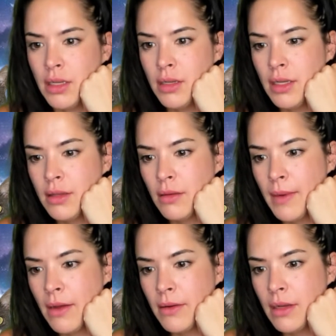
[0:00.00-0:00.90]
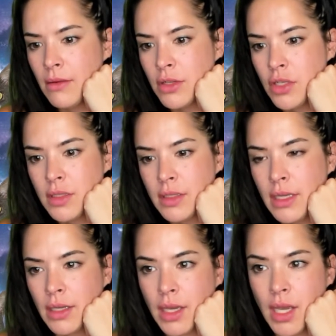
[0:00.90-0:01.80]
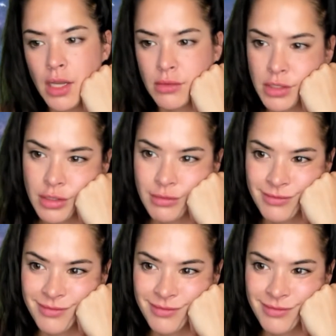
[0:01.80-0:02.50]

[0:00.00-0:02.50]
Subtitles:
and you need the routing or just the account?